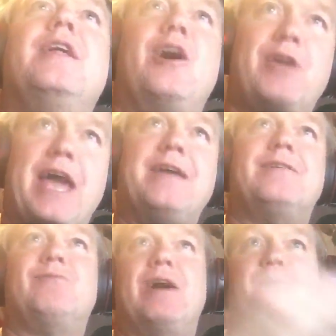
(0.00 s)
Okay,
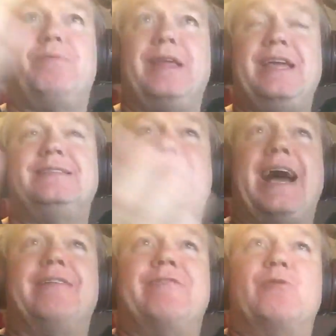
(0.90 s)
well, please get
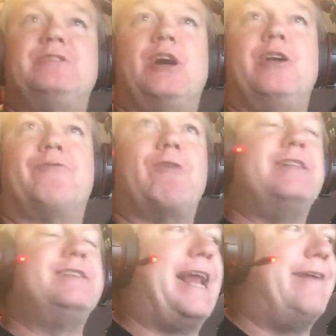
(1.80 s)
out and vote. Tell your
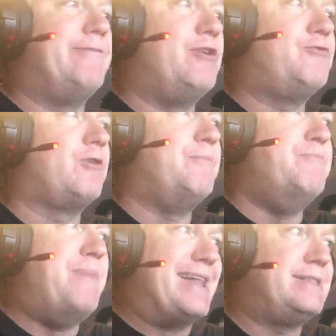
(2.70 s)
friends, get out and vote for
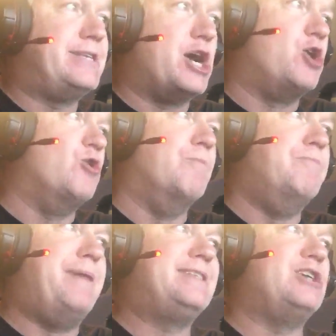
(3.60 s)
Beto.
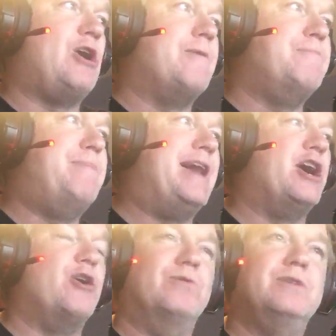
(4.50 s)
Bet on
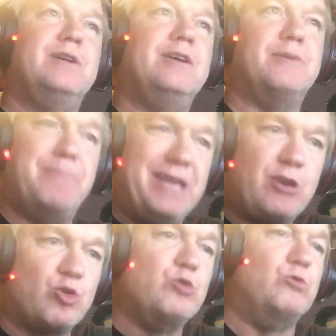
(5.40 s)
Beto to beat
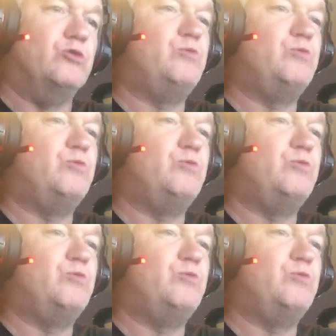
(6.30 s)
Cruz.